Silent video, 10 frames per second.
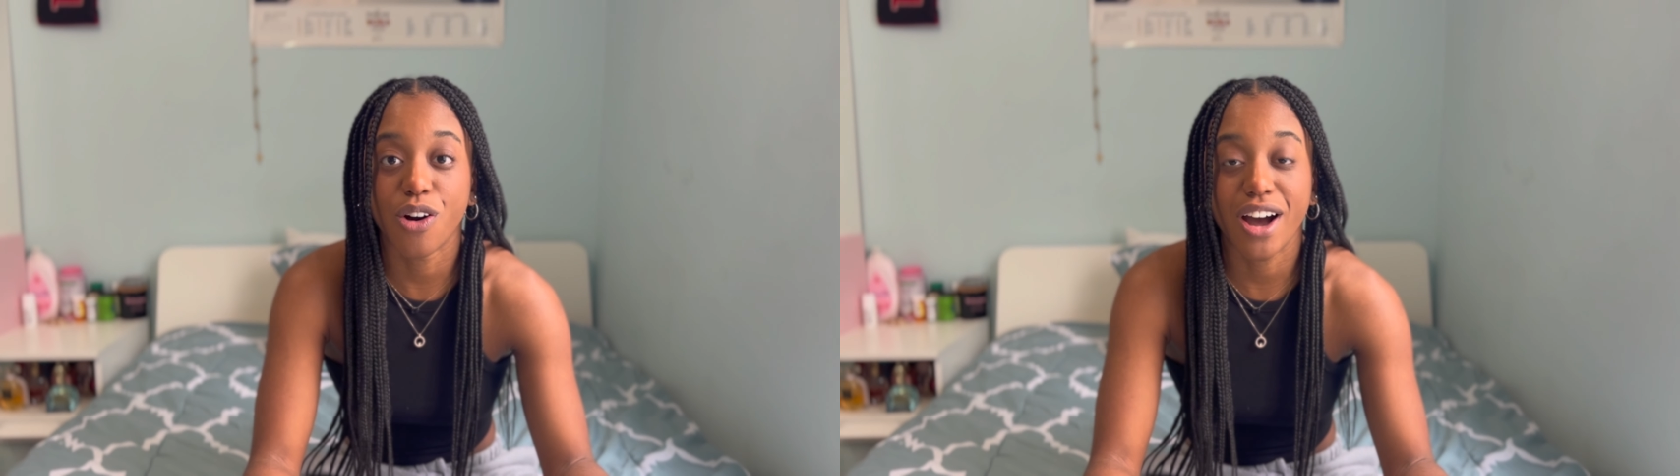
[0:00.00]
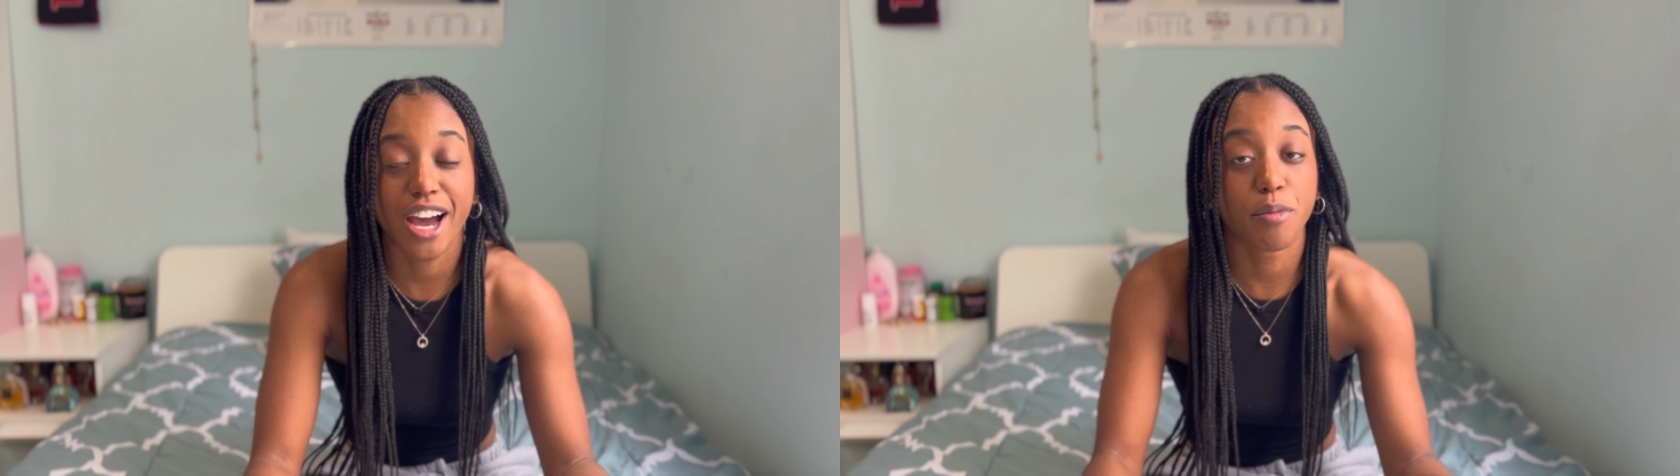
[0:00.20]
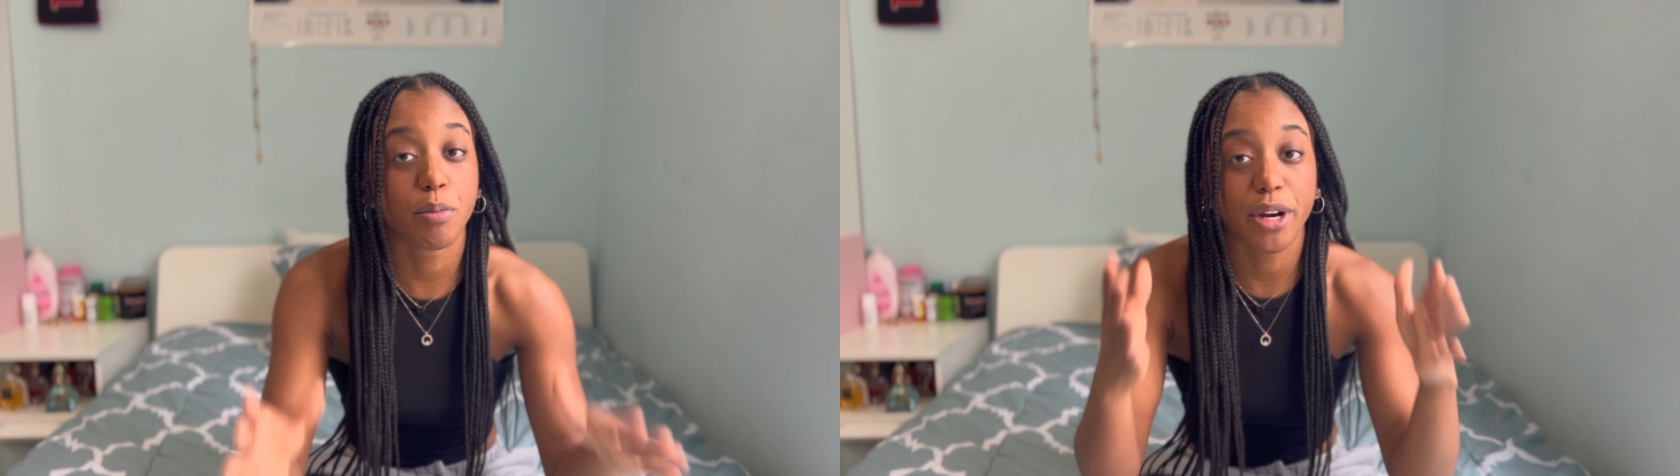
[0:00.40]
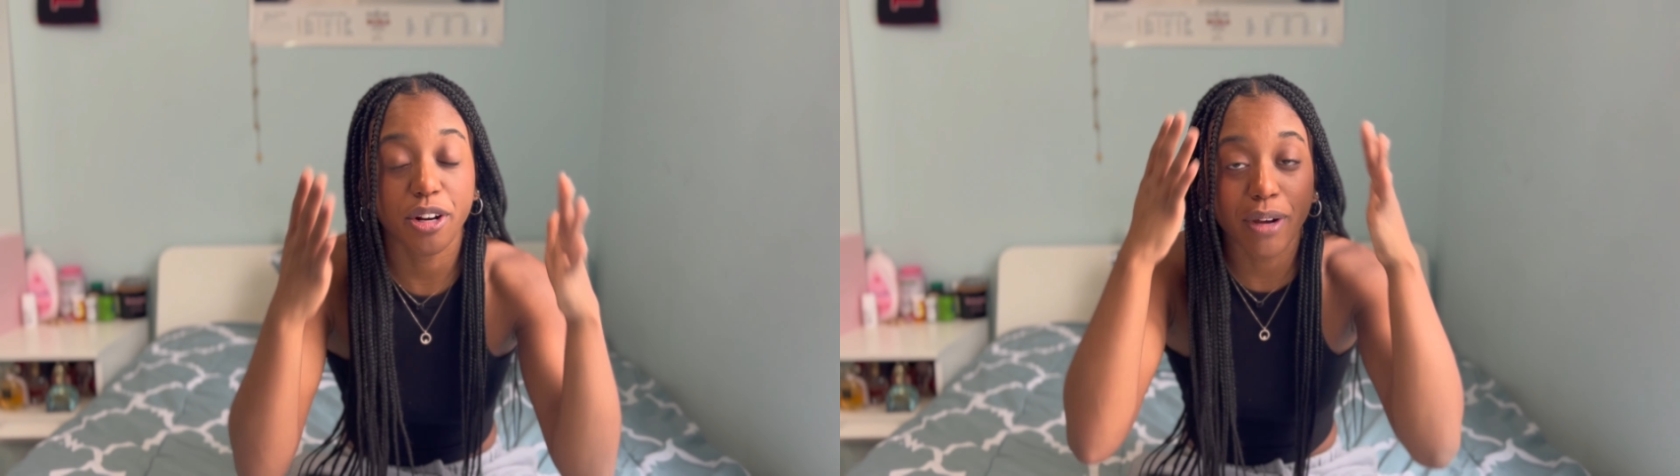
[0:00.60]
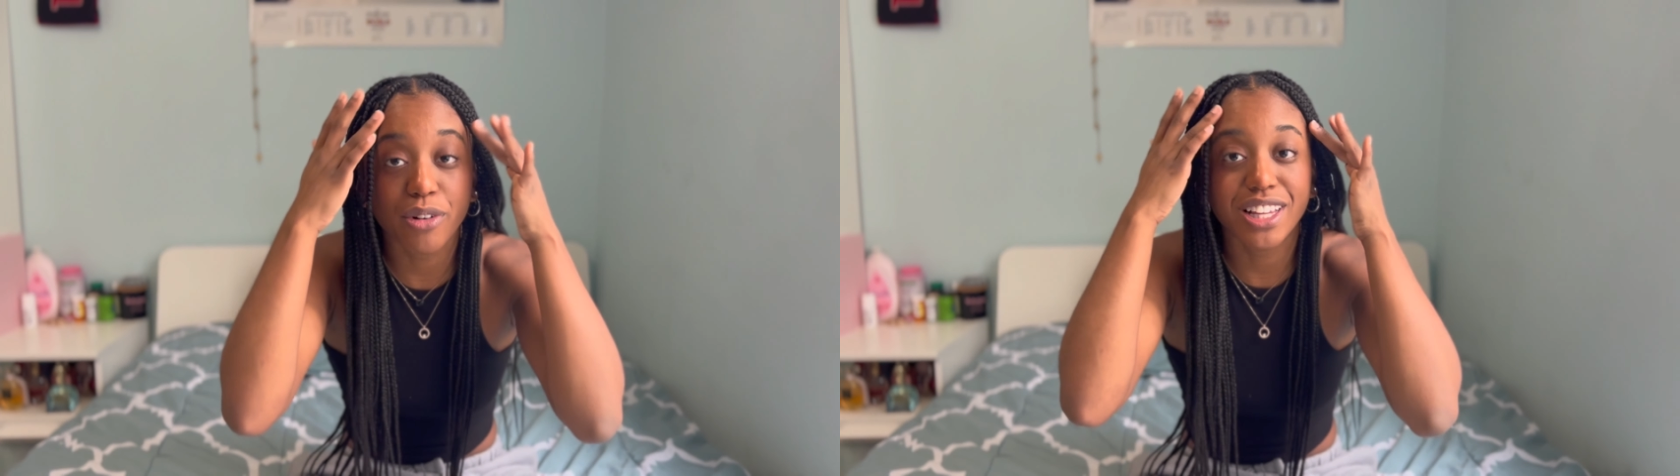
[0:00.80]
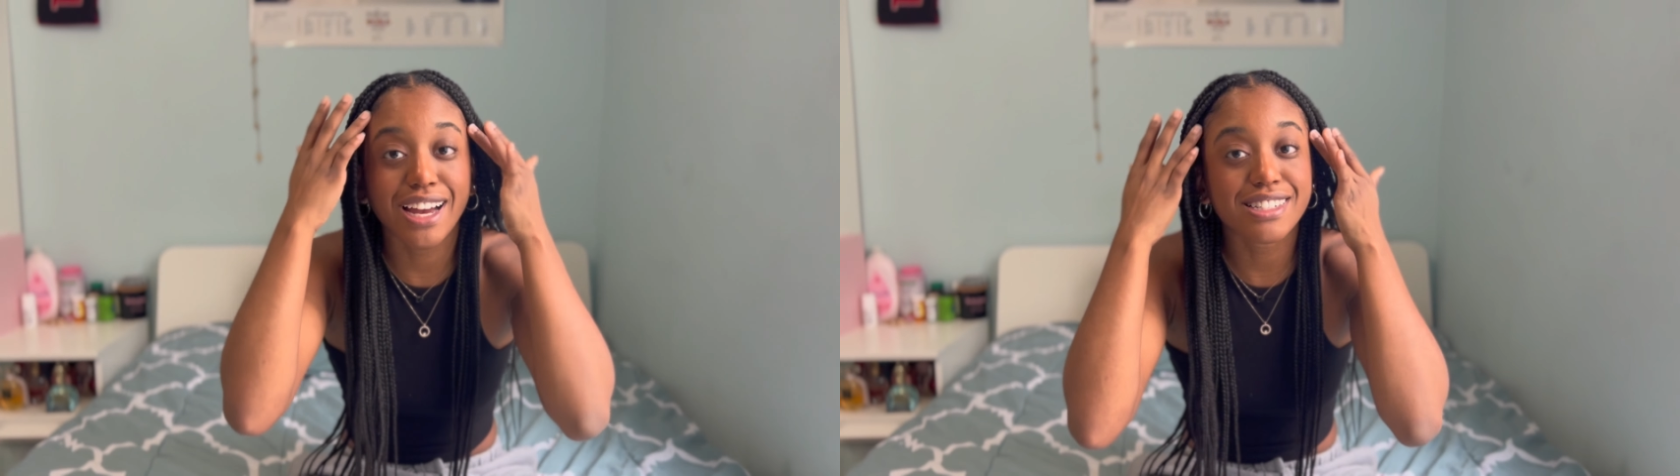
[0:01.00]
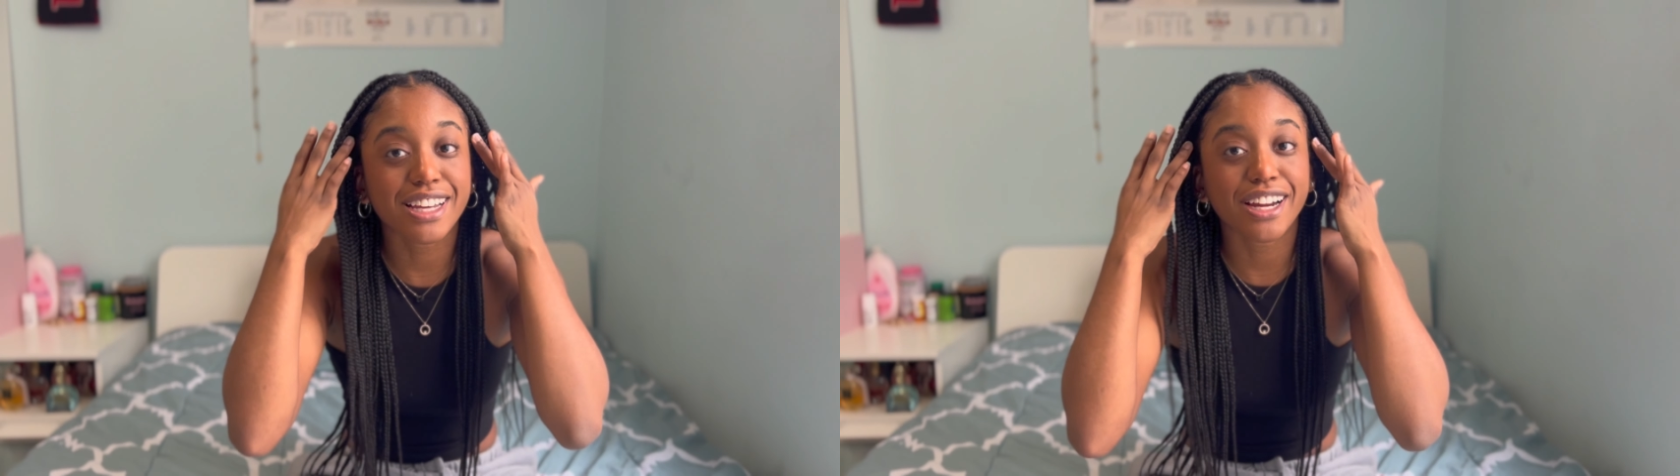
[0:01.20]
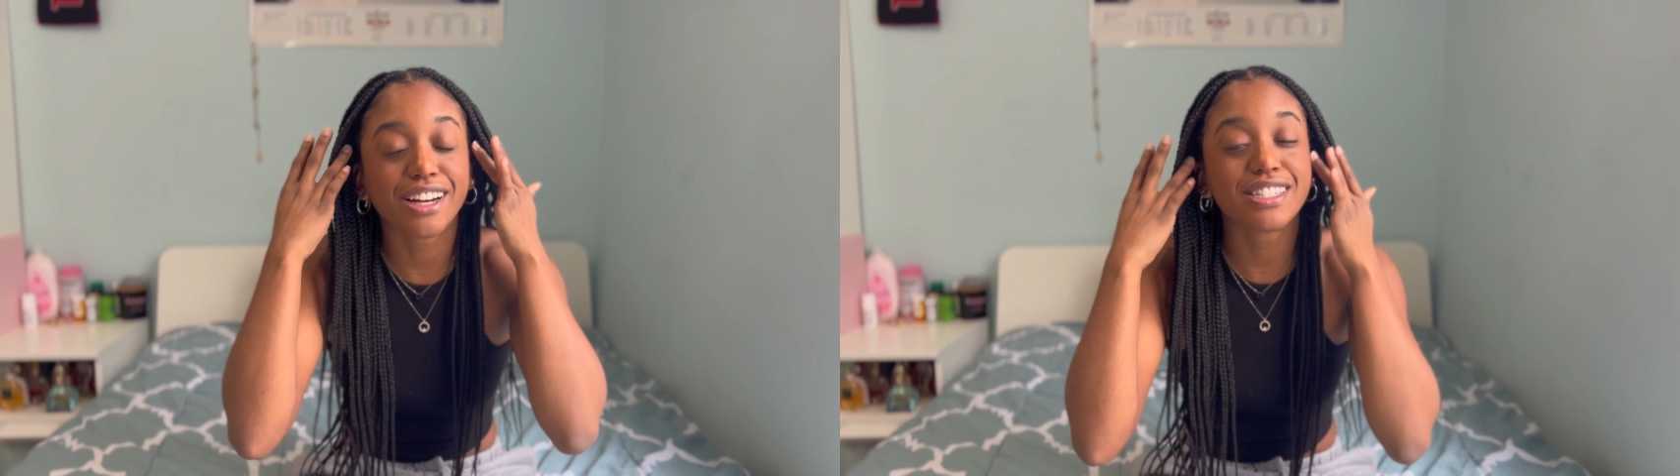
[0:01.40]
I prepared my relaxed
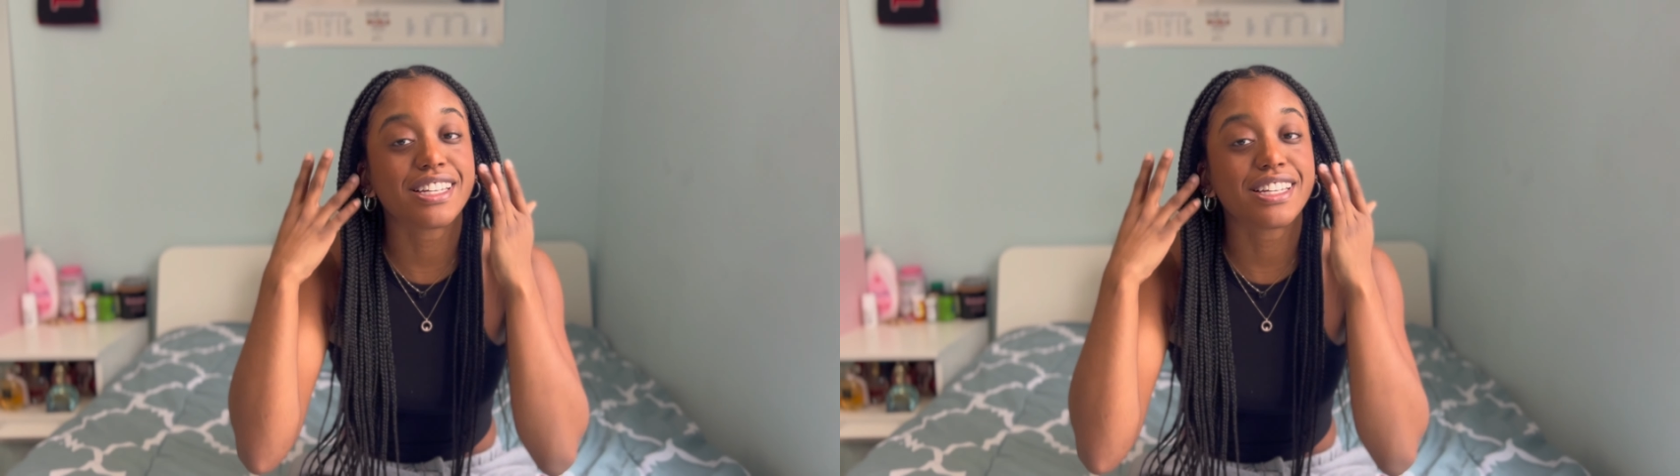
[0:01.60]
hair to